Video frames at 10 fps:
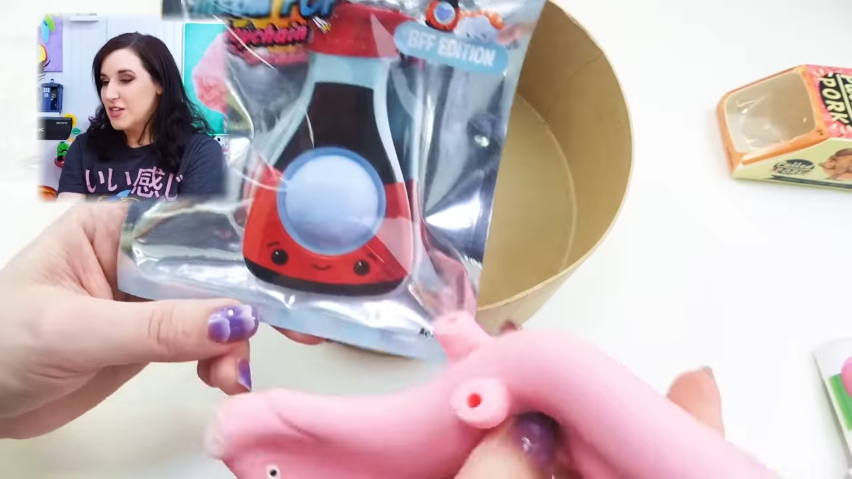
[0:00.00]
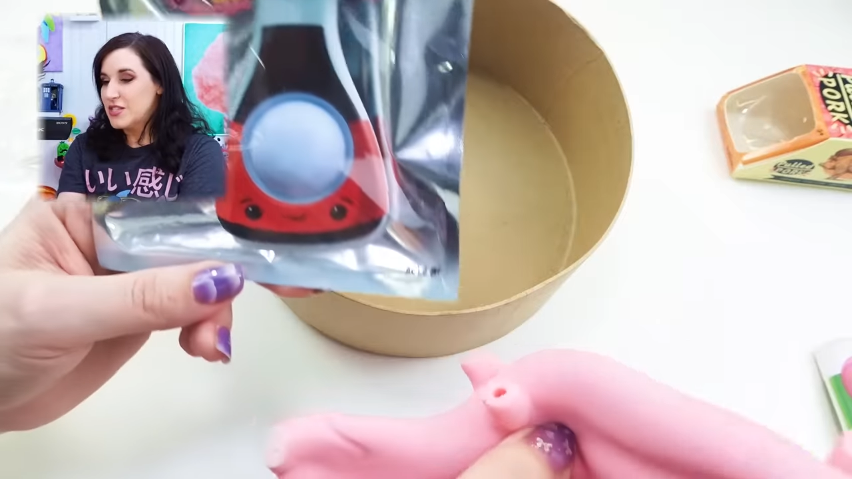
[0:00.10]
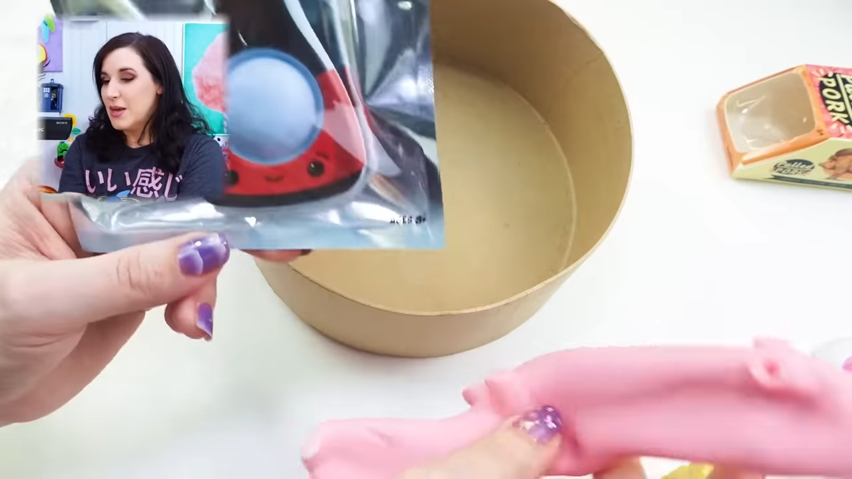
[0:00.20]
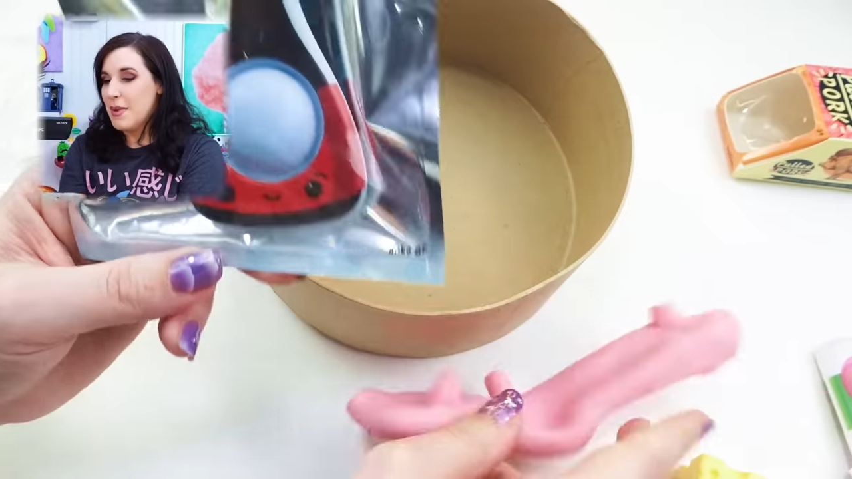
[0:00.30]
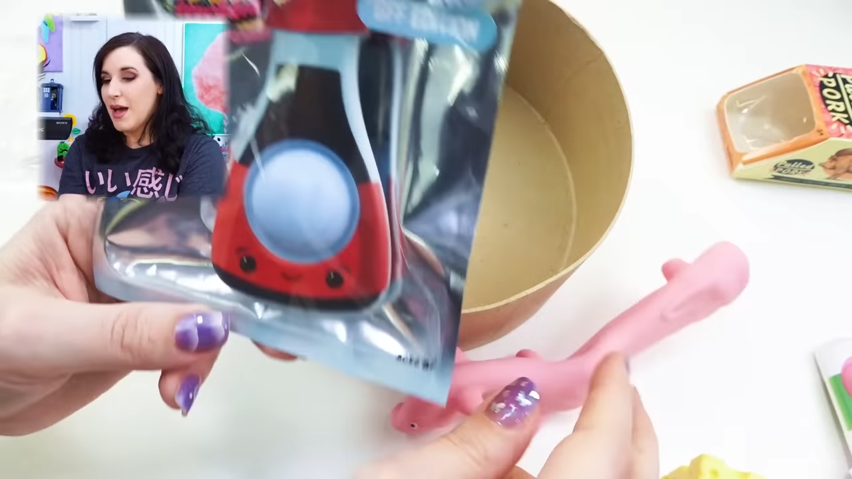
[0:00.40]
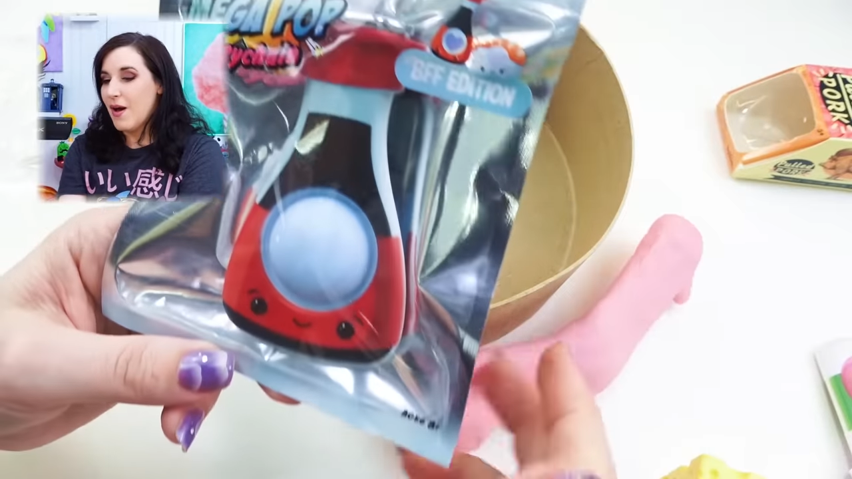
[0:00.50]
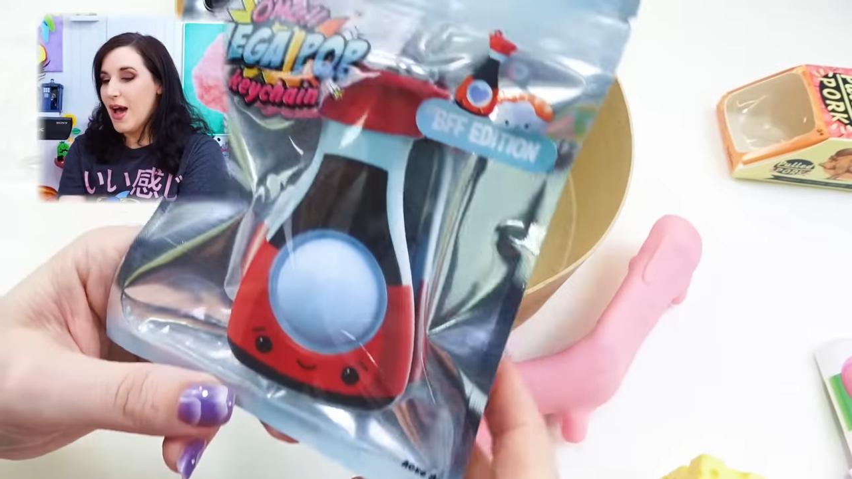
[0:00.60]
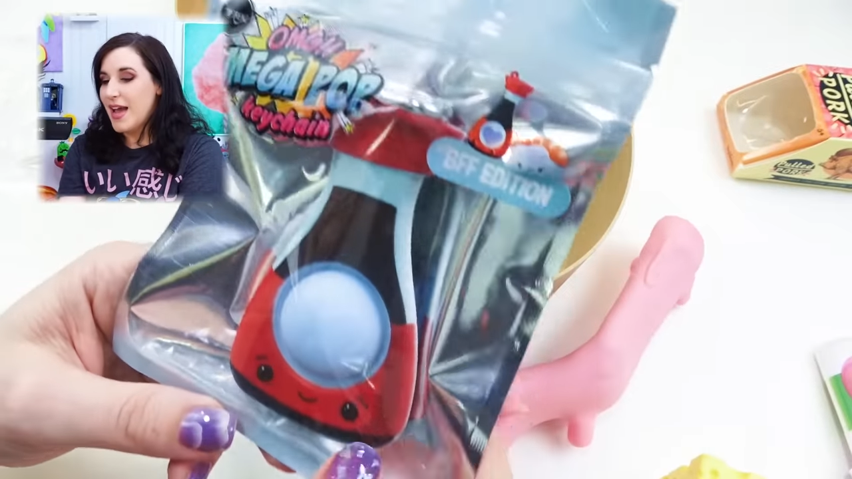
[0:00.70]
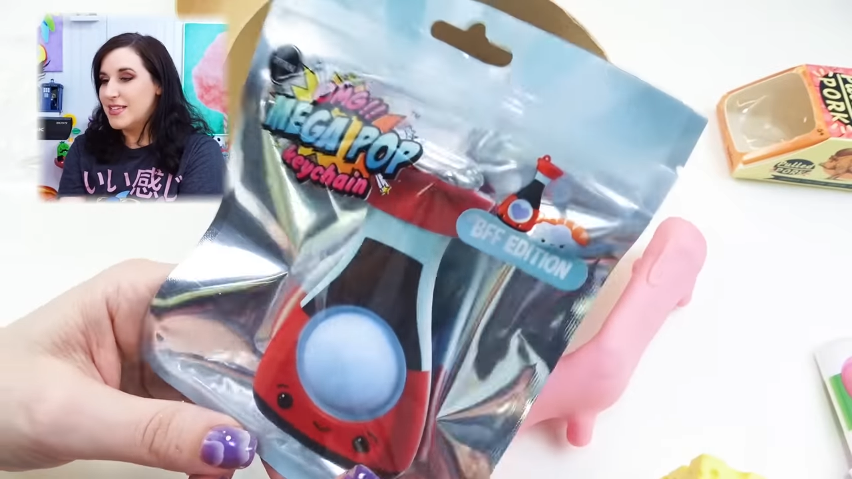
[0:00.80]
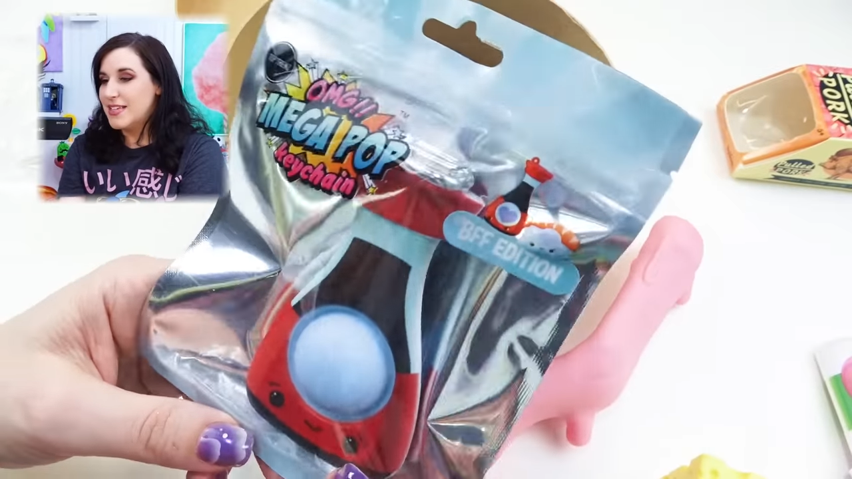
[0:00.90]
Somehow
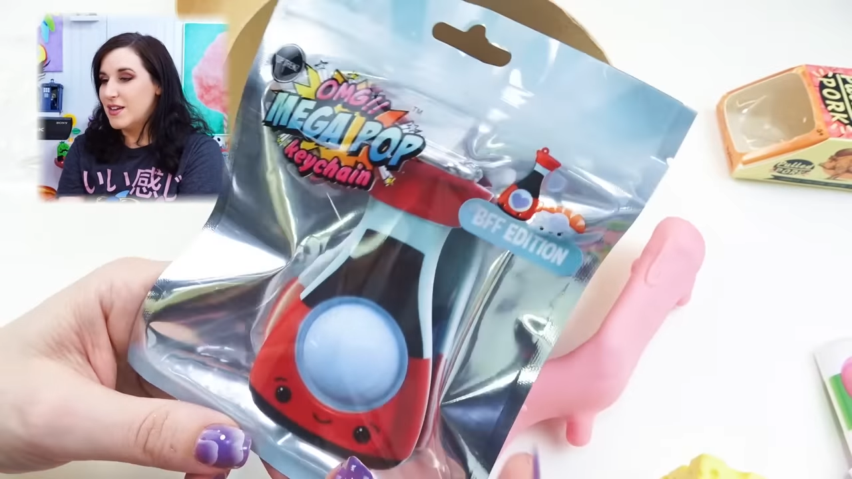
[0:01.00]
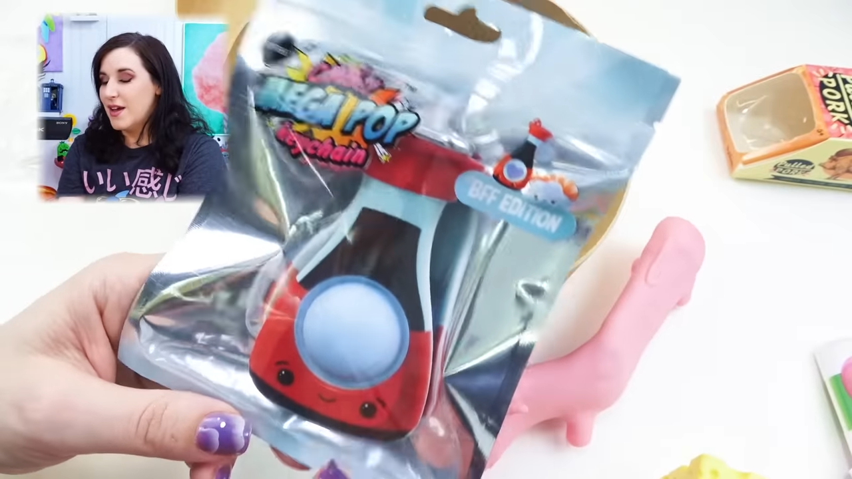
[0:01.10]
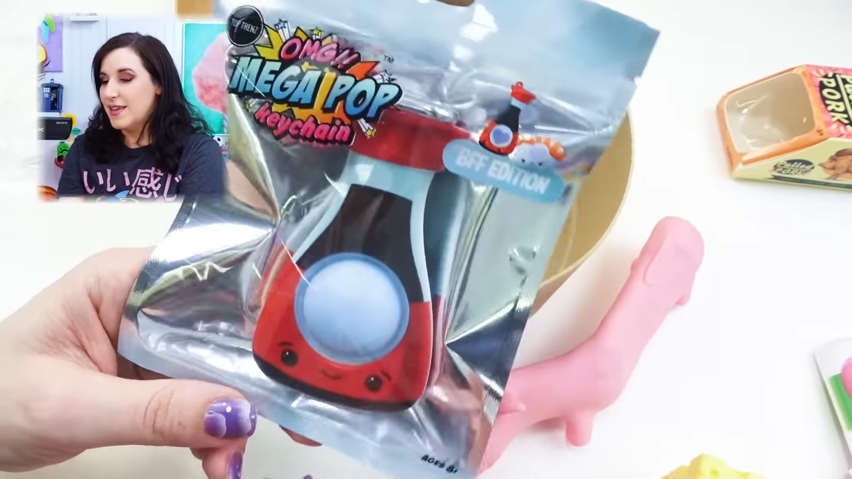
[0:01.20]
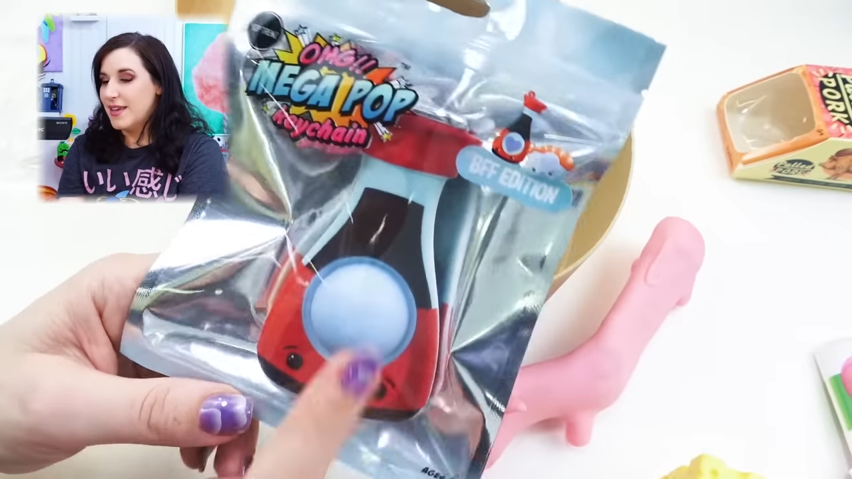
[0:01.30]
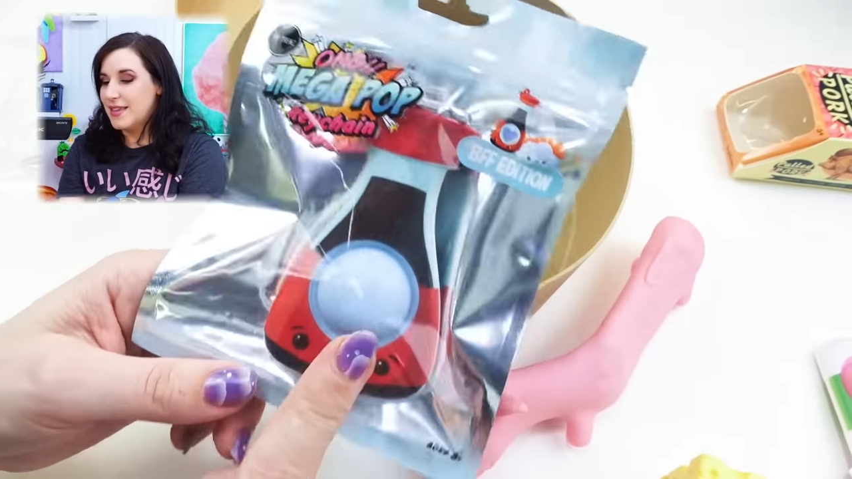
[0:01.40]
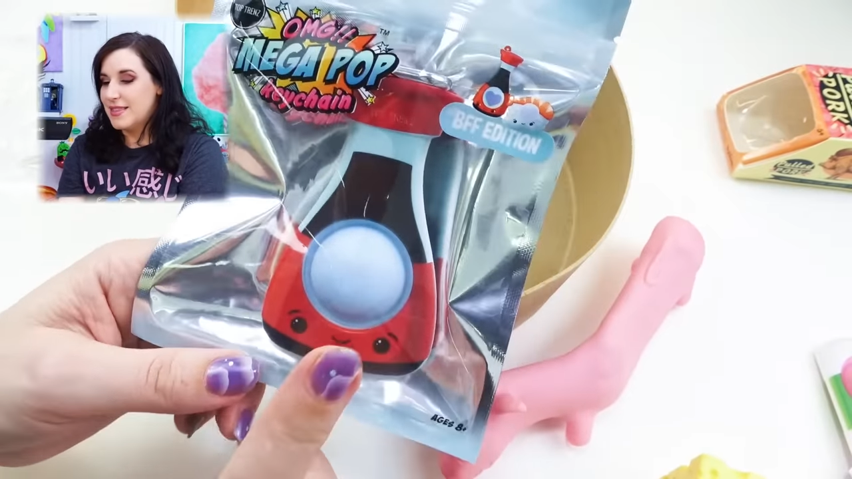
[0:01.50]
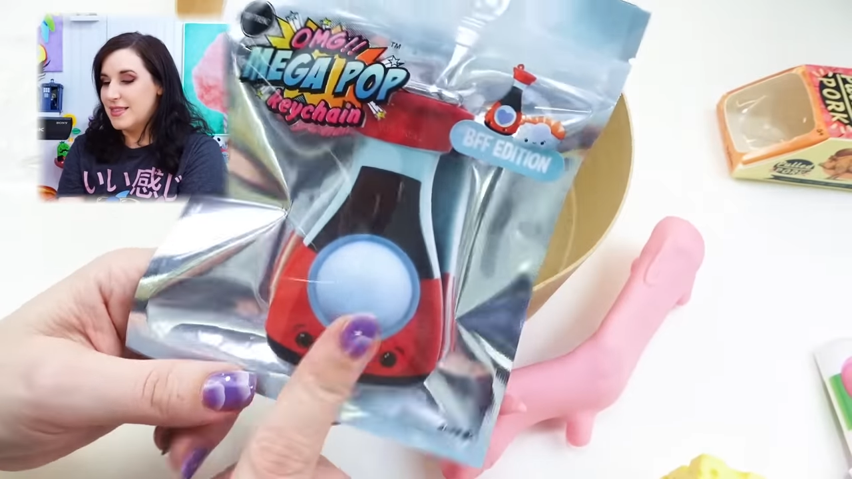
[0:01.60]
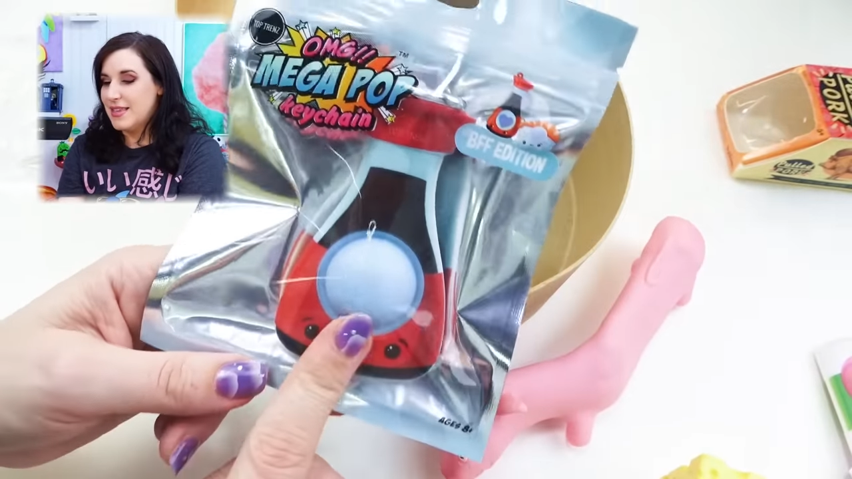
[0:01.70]
I did not get